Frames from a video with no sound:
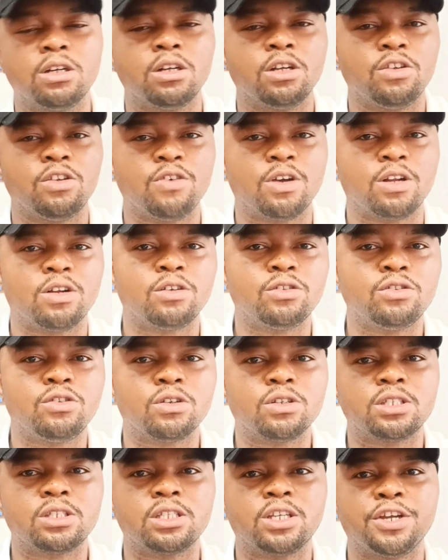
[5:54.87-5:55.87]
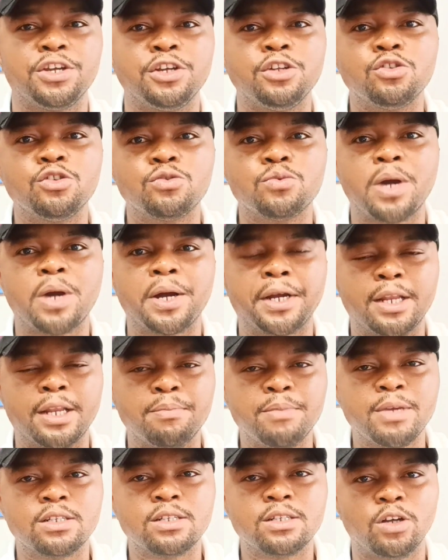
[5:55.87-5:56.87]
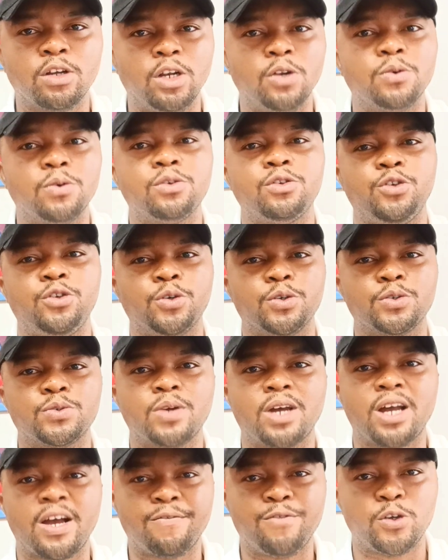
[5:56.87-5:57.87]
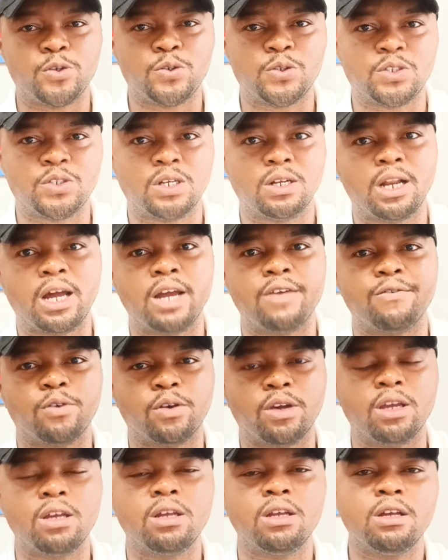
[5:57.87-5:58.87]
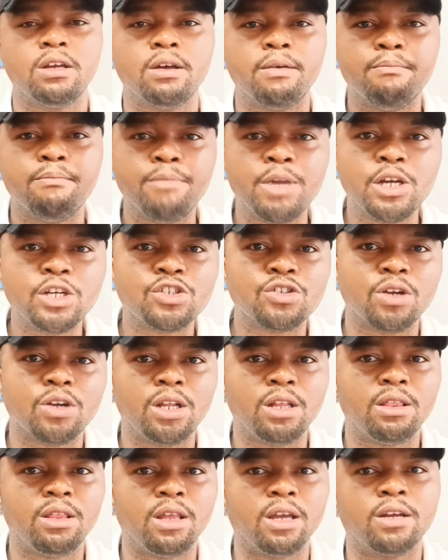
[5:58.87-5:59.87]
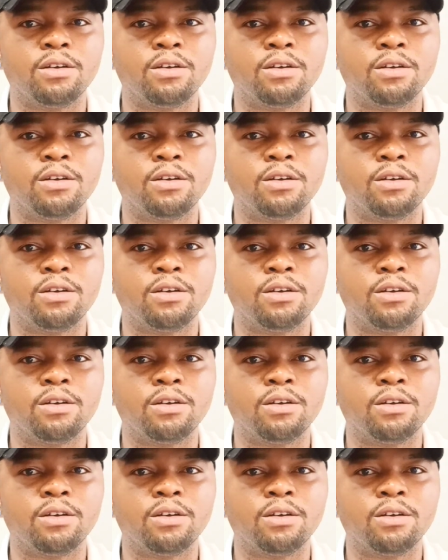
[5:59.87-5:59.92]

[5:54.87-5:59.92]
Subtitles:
You're not just into academics alone. You also have your social life. Okay, mention it there.